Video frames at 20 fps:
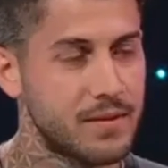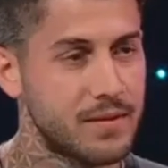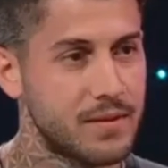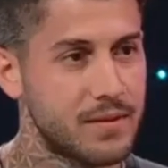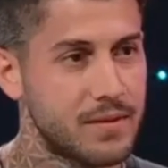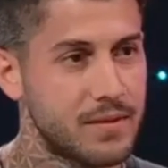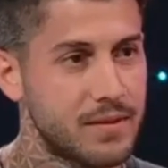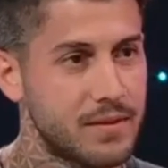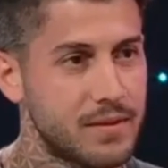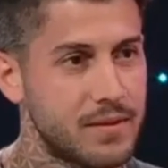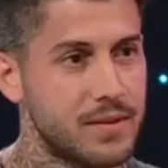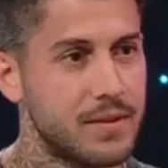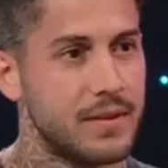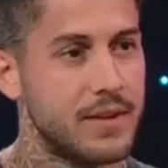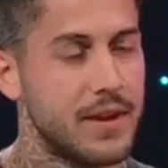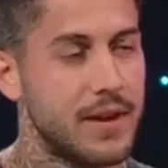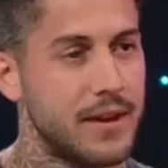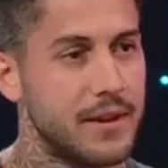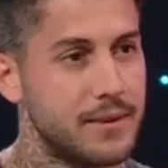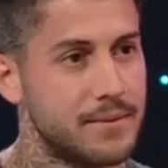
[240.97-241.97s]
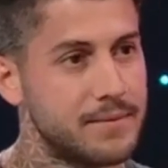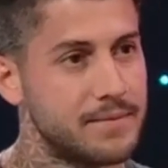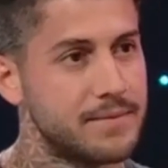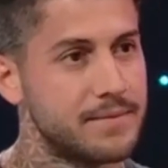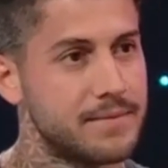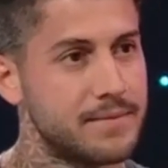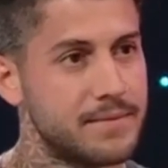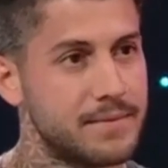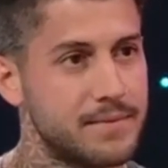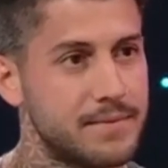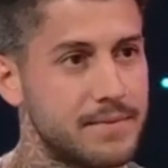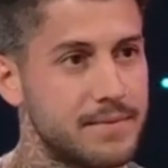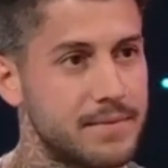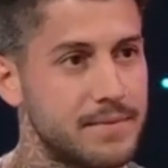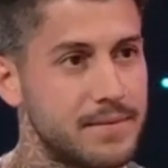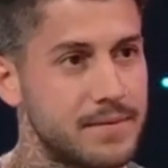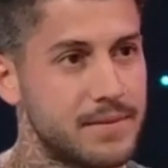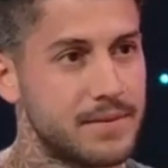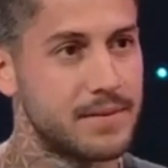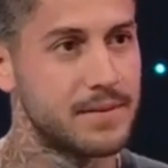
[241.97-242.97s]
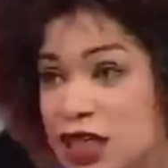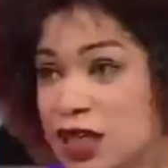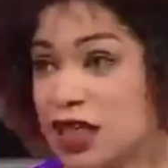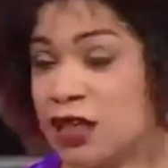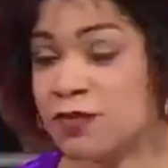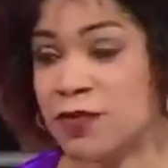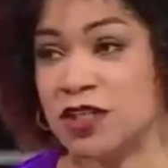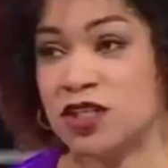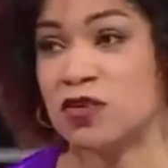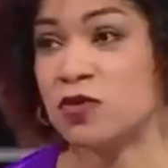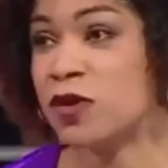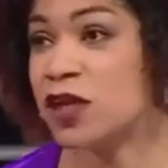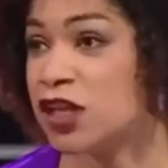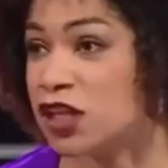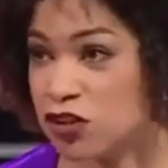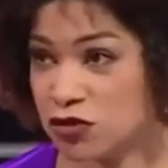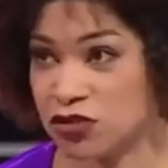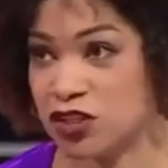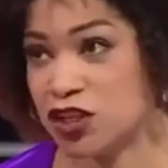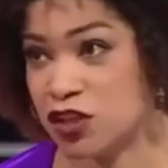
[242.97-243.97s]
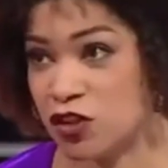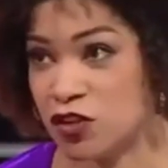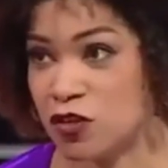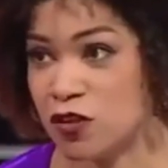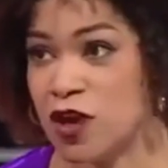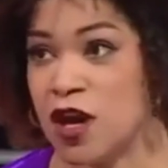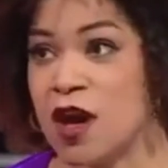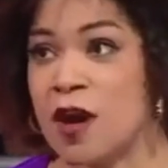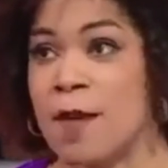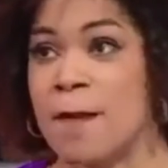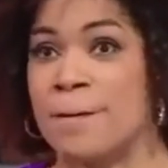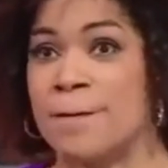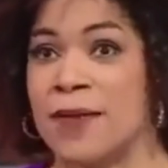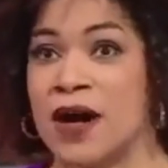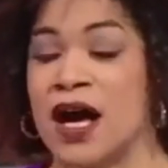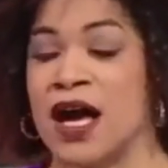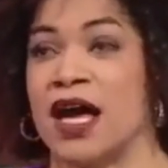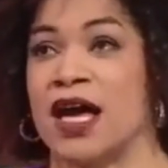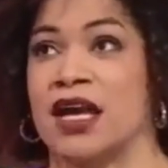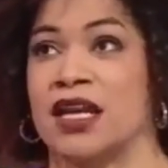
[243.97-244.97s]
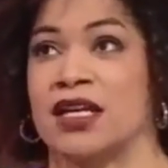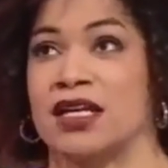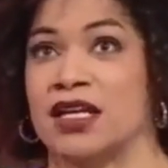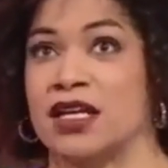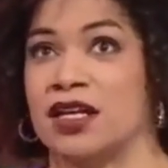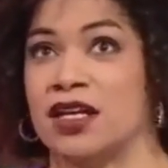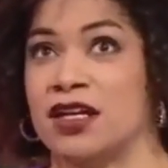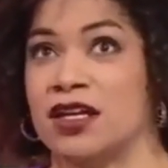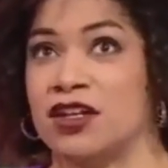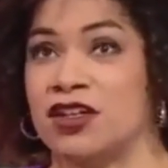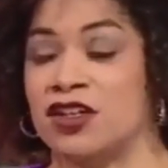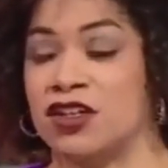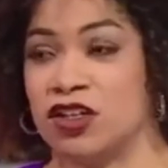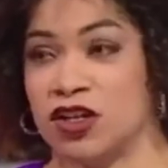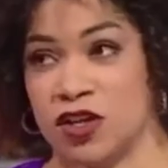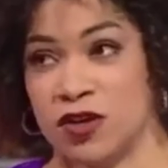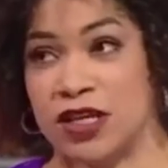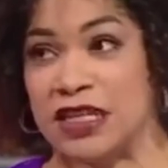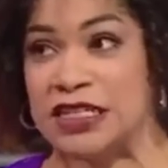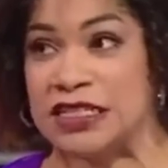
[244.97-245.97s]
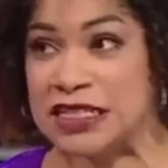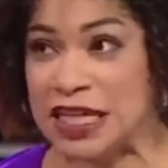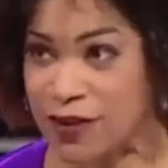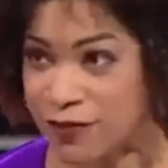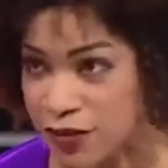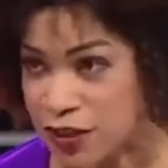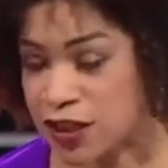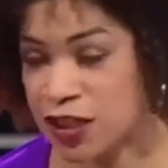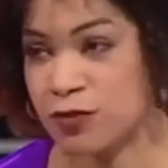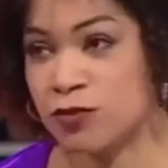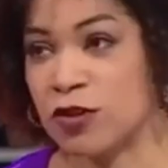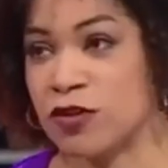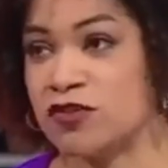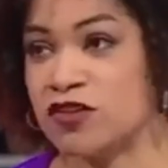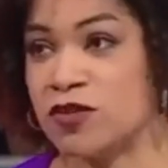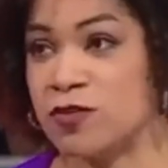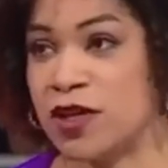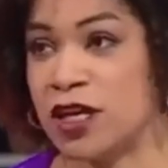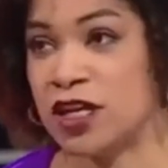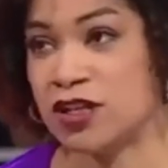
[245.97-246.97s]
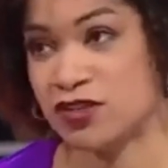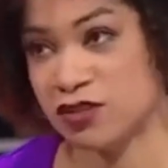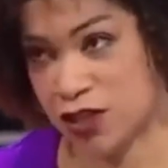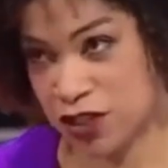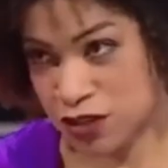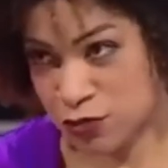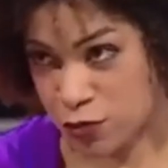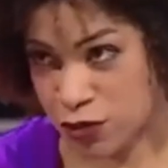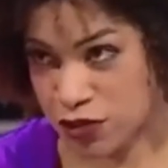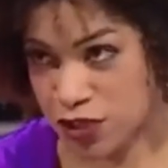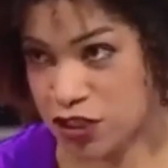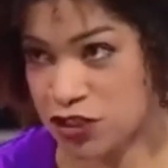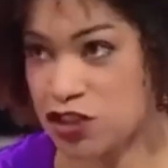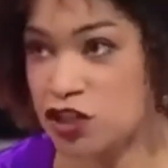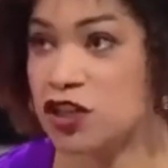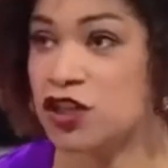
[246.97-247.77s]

relationship. Yeah. Like it never got heated between you two, but you know he definitely proved to be untrustworthy